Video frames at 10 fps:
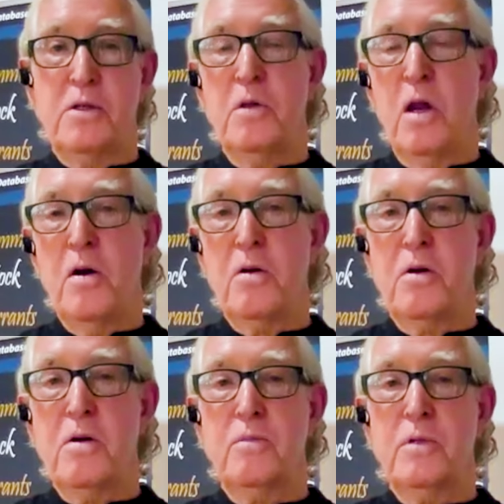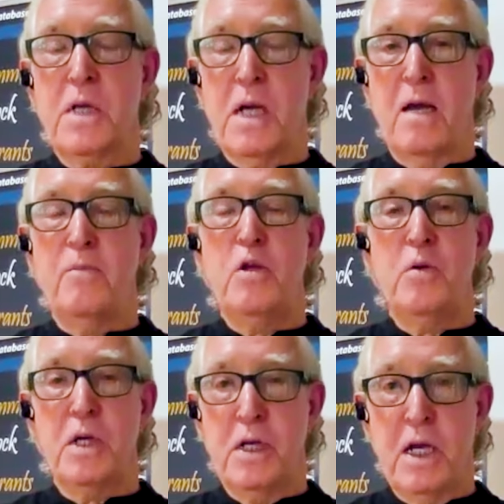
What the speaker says: So the longer time you can